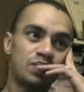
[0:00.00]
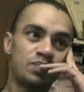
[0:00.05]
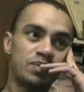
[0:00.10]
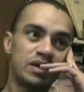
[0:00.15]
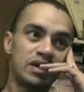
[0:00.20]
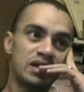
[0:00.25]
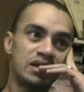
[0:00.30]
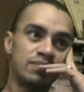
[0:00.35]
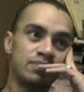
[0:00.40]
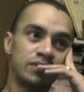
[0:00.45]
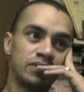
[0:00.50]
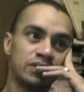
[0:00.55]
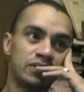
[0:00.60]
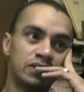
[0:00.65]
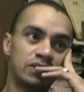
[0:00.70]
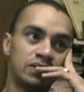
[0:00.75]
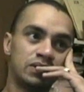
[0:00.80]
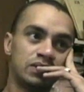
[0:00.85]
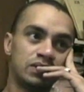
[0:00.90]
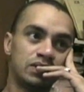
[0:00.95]

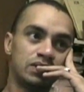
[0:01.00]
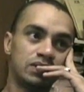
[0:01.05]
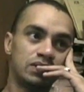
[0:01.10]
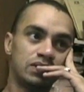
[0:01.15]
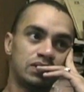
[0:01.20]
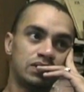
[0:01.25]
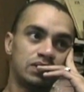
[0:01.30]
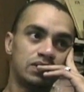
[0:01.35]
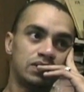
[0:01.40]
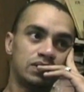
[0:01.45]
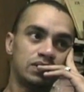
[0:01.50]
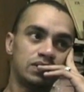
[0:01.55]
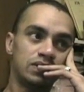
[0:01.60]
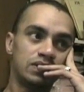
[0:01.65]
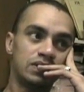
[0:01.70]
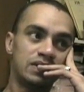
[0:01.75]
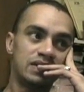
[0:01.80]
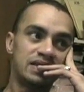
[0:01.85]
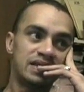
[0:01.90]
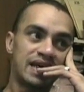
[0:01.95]
People
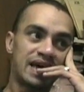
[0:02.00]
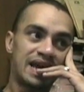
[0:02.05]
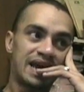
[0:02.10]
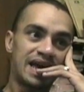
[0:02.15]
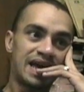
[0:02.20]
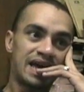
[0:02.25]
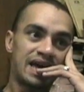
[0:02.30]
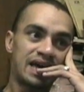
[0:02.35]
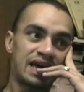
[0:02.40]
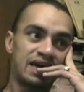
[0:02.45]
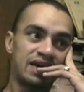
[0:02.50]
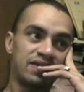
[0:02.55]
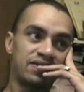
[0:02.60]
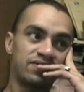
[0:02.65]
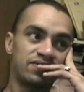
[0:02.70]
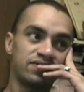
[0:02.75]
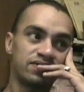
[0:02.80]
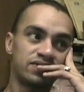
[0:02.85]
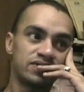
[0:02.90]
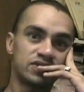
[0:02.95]
that
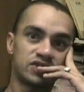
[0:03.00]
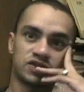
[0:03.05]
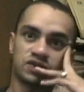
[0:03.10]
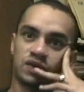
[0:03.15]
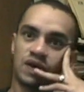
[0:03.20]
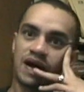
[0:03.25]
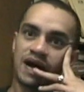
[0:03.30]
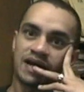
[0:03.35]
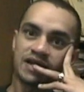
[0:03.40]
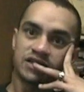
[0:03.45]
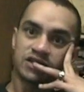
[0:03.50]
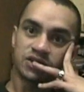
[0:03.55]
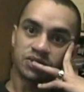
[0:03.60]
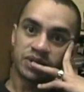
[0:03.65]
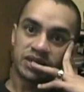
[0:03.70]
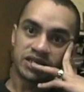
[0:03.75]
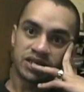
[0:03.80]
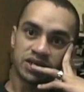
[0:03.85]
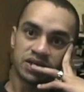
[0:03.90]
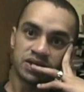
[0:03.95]
have tried to
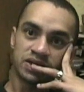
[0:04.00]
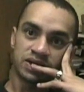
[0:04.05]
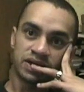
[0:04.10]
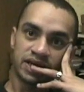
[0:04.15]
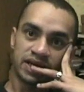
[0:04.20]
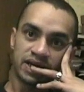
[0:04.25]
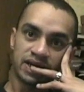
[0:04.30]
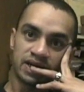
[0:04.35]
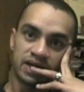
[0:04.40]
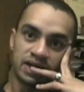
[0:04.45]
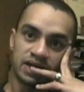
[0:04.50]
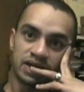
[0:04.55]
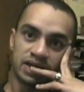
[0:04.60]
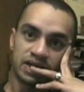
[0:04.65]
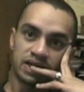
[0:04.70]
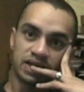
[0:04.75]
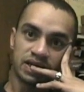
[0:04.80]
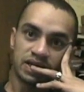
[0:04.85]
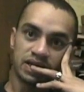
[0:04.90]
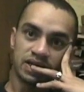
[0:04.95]
return here,
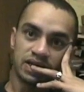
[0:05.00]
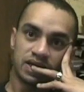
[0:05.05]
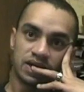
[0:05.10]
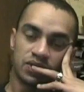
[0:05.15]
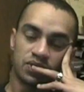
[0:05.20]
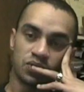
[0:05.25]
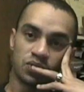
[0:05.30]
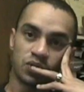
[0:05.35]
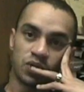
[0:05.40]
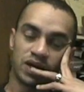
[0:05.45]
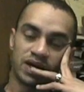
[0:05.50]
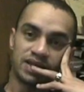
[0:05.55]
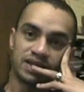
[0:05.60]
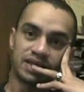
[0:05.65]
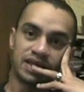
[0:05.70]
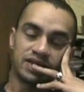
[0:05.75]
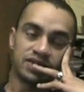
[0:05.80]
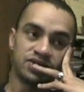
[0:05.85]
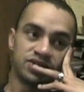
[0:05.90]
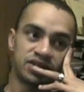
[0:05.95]
rent
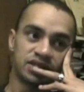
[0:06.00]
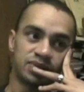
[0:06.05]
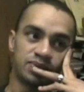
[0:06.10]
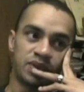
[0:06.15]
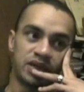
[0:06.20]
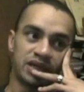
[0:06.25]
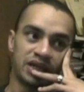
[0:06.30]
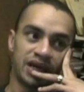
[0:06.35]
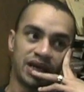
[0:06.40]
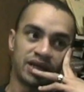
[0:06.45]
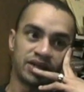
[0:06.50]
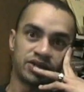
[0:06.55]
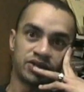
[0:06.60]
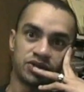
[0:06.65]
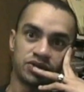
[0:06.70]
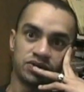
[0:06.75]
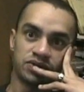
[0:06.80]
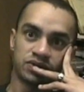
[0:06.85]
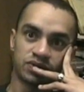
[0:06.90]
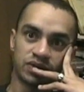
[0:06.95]
that used to be like
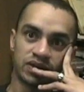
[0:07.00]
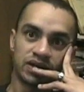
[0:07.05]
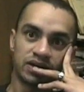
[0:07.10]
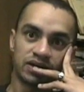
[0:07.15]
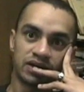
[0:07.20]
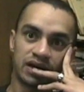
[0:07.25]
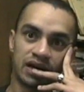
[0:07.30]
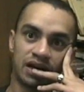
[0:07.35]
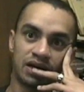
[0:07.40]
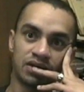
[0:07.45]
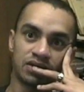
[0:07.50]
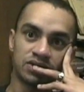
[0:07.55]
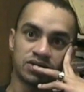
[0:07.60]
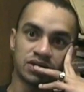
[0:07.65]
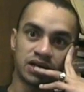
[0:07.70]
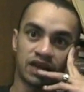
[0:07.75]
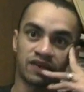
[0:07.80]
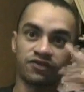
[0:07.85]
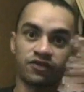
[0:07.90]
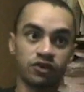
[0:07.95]

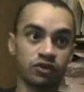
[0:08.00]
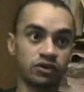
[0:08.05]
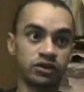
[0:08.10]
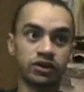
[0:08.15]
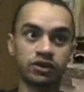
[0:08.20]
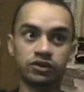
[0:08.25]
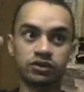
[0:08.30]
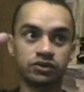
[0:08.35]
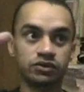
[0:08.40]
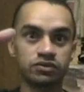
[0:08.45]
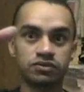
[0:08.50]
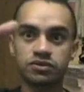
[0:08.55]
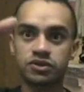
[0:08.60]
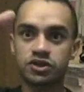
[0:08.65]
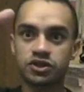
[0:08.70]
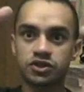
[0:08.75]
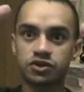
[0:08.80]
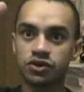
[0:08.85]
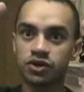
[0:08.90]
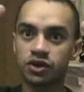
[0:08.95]
$200-300, like for a little
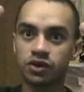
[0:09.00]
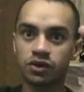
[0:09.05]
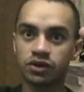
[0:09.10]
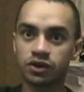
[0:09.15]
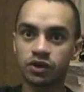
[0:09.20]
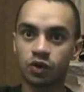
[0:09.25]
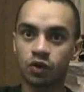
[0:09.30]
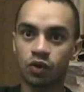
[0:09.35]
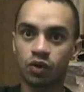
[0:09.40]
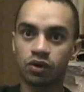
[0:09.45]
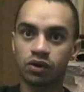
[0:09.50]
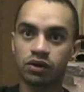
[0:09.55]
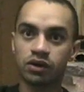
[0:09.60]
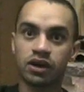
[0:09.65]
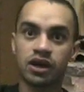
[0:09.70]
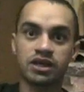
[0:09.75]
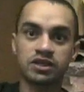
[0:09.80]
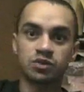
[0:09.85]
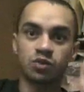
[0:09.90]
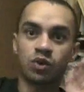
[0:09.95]
studio in the quarter,
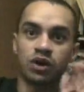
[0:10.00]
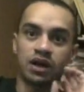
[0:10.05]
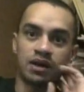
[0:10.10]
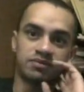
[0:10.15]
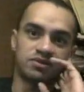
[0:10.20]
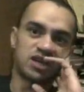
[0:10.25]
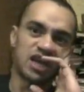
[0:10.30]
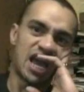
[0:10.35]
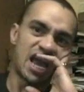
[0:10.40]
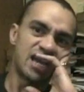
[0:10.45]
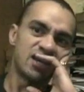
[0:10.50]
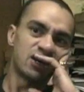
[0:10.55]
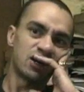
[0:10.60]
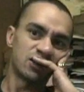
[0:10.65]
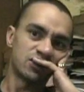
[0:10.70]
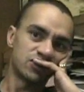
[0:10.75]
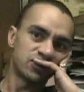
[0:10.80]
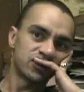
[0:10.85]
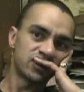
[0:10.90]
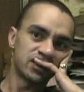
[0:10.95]
has went up to
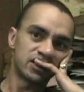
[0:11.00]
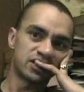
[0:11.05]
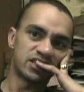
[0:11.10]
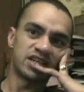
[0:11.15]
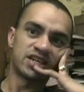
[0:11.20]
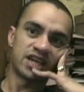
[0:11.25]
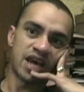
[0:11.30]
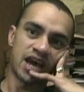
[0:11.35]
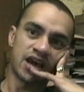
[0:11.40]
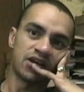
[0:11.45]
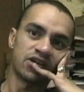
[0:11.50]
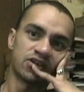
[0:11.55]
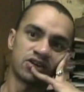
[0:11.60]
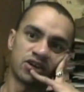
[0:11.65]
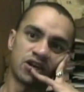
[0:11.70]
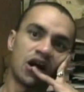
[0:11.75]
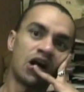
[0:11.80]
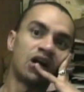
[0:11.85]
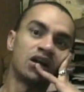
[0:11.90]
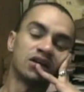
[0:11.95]
$800 to
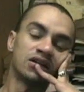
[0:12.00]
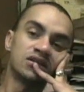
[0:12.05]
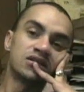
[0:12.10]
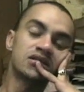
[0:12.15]
$900.